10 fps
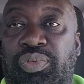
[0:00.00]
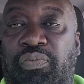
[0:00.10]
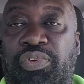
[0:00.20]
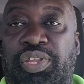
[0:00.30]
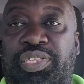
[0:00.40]

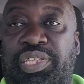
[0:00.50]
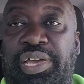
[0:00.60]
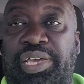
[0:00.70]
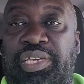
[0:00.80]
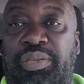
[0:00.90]
If you
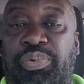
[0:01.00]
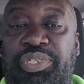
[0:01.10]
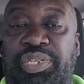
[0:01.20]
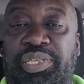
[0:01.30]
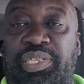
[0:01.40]
dislike it,
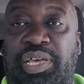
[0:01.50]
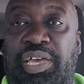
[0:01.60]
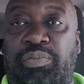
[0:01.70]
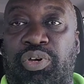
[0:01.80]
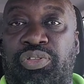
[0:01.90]
press the
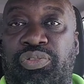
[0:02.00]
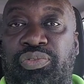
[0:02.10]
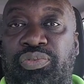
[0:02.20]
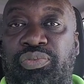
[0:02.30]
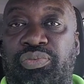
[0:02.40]
dislike
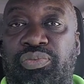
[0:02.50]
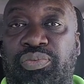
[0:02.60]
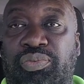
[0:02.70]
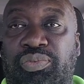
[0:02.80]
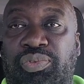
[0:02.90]
button.
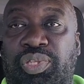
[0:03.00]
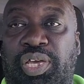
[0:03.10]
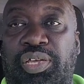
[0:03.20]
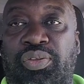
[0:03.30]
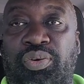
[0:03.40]

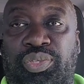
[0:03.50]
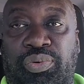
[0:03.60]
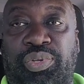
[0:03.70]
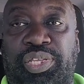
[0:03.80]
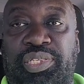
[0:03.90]
I doubt you
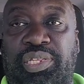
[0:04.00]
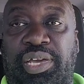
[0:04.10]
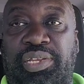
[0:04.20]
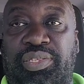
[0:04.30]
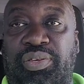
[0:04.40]
would
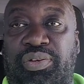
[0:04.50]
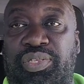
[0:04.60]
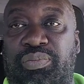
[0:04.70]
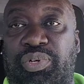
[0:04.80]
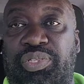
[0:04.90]
dislike this
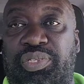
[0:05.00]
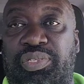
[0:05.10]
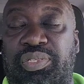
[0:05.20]
house, but